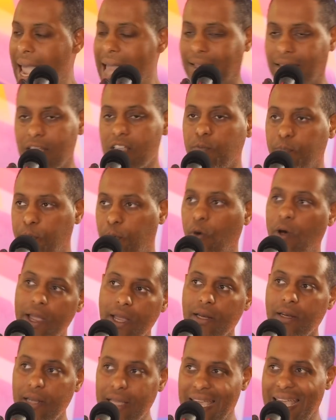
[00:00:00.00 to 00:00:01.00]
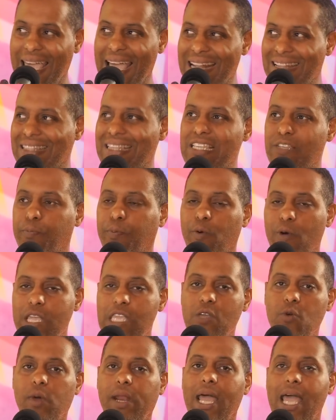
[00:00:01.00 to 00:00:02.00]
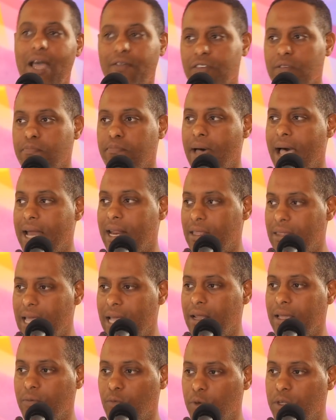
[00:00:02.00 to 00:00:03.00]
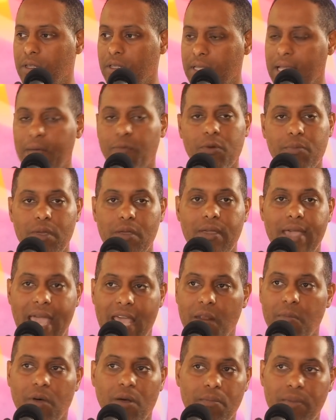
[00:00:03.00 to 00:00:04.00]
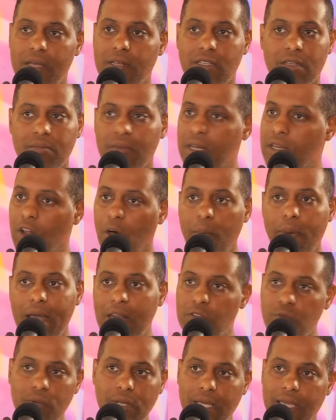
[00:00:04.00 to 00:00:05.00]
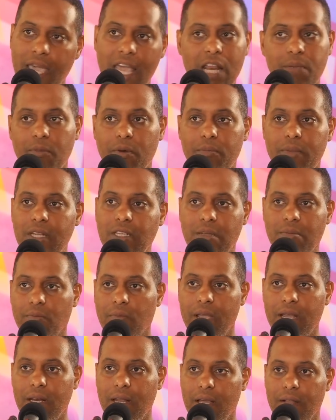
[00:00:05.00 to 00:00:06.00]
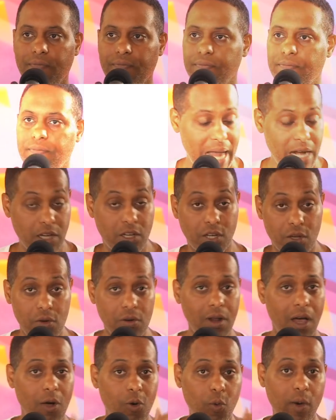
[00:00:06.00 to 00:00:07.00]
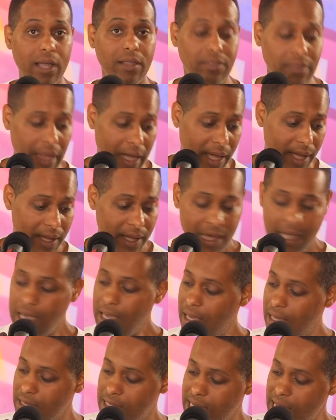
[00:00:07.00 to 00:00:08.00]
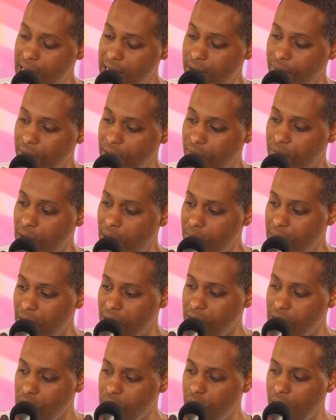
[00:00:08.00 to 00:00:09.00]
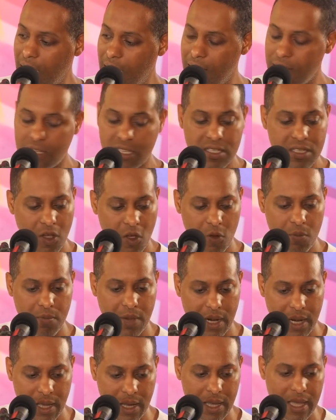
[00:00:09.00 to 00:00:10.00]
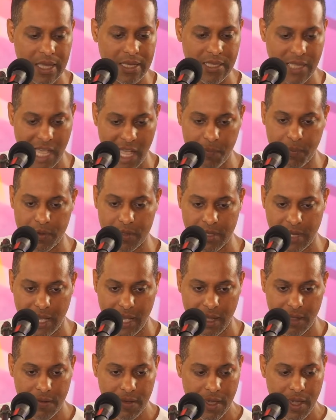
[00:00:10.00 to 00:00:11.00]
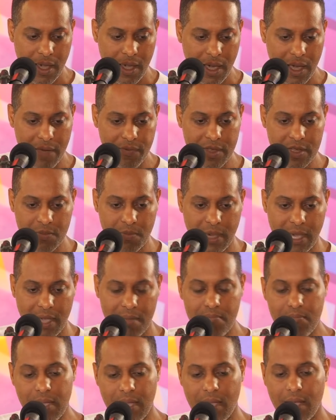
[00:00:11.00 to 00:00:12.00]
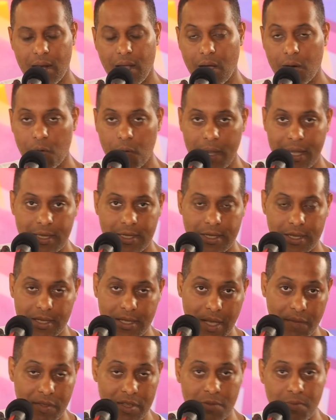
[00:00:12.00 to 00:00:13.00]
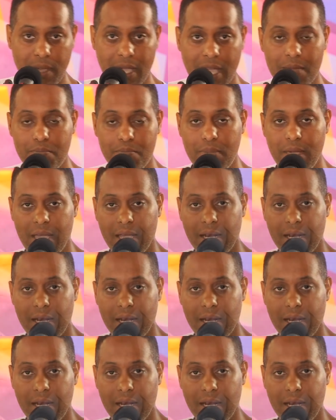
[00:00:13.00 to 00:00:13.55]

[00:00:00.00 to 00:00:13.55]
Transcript: At this point, At this point, you would have somebody that would, that would be gaining momentum, and nobody's really gaining momentum right now. But I do know one thing is that, if I mean, you had so many examples now of this man being a racist, of this man